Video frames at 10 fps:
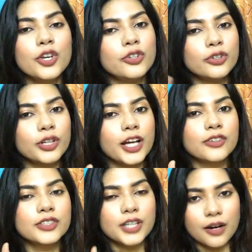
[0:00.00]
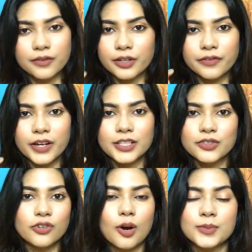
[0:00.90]
You know, like those Cover FX
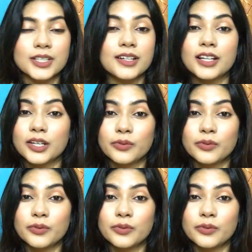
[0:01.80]
drops that are like